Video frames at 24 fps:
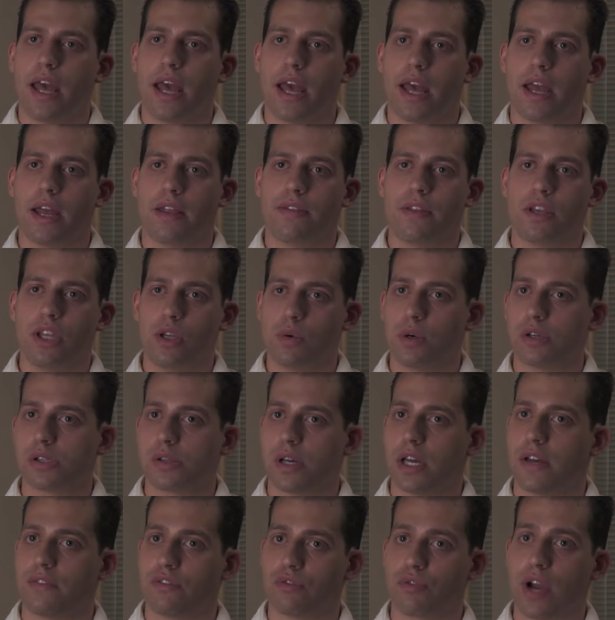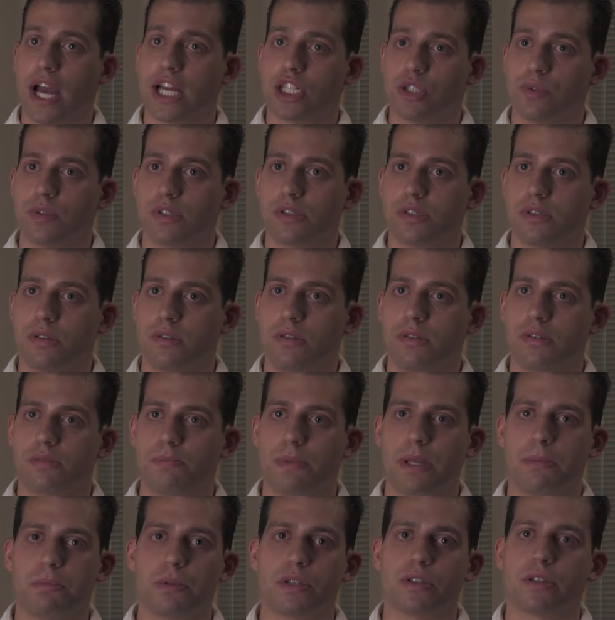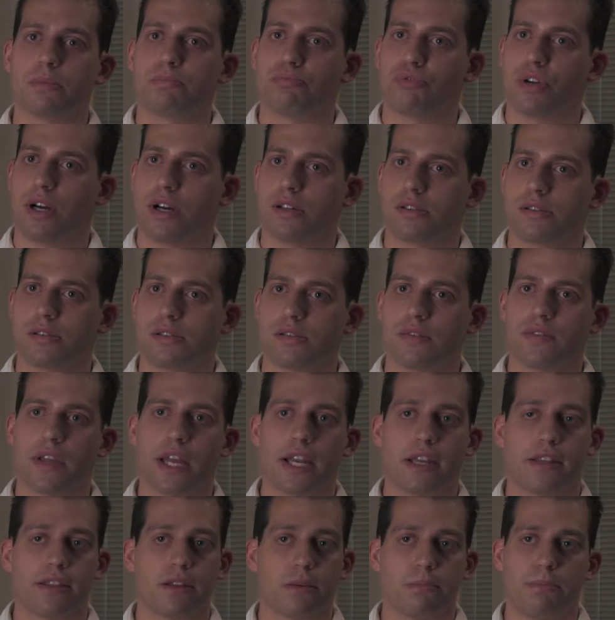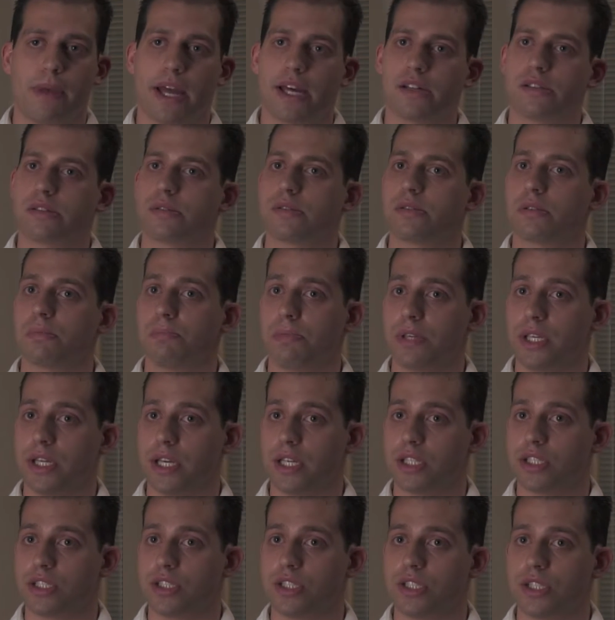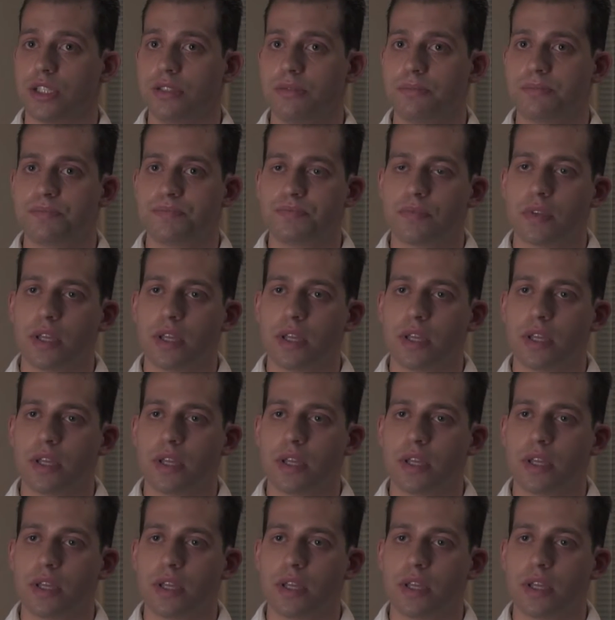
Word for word: And then you also have graduate students, people in the process of getting their master's or P H D.